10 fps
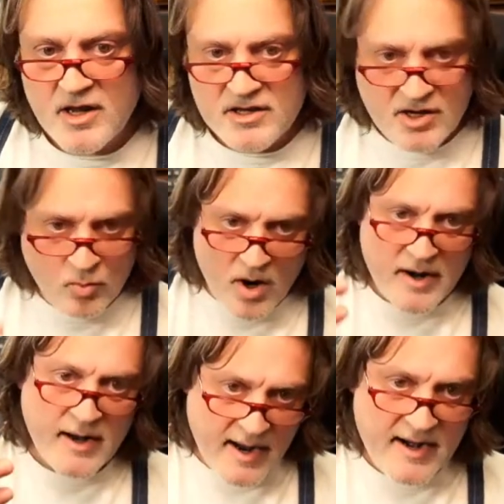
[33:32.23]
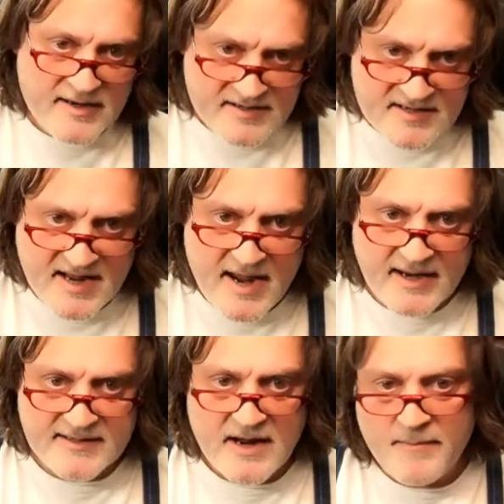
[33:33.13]
You want to kind of just take
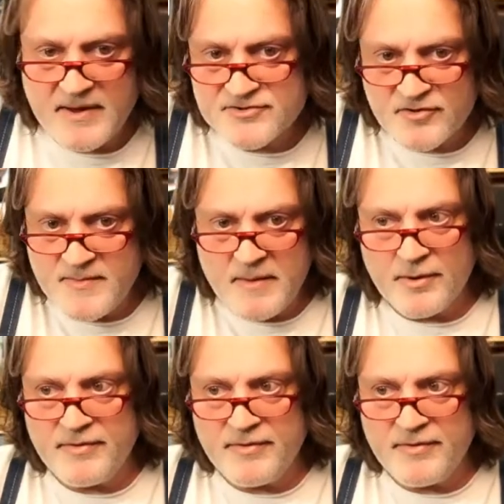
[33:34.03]
it down because remember